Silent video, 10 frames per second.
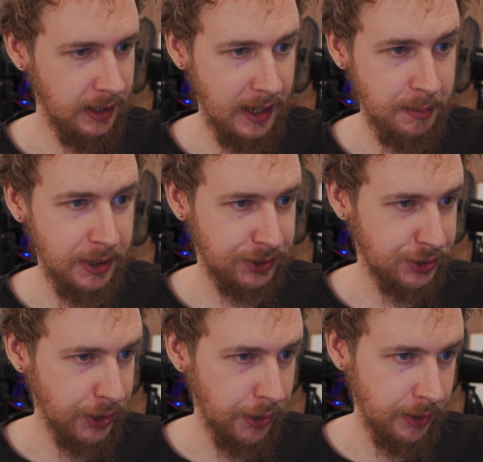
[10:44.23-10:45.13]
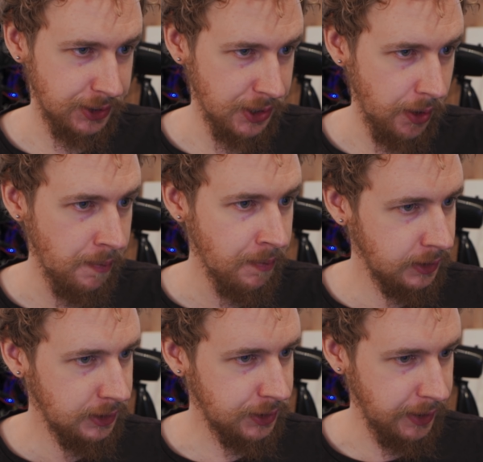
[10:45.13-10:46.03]
Let me just show you. So,
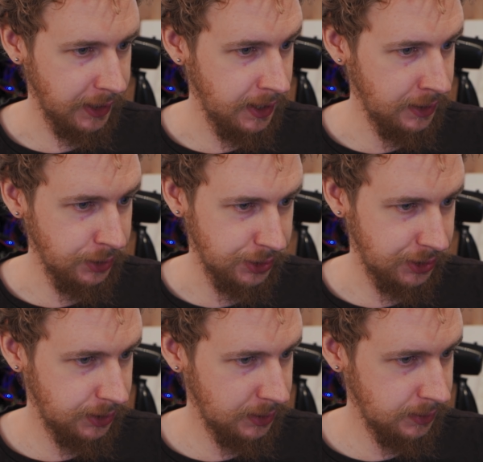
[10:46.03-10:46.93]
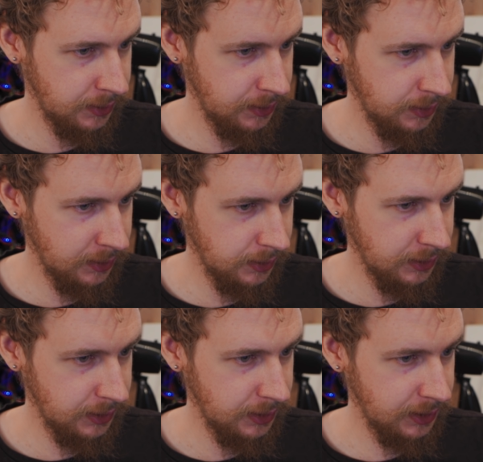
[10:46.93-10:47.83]
so I can just
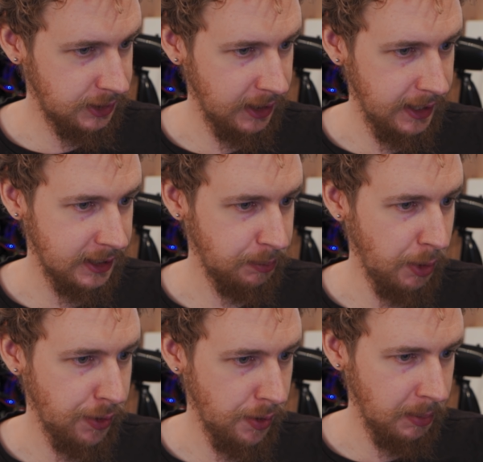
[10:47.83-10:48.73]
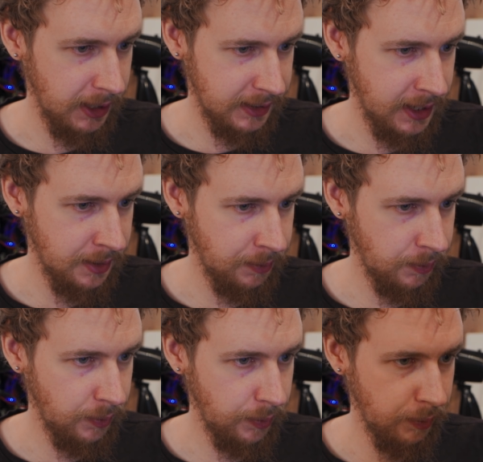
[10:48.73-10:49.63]
select both of them like that,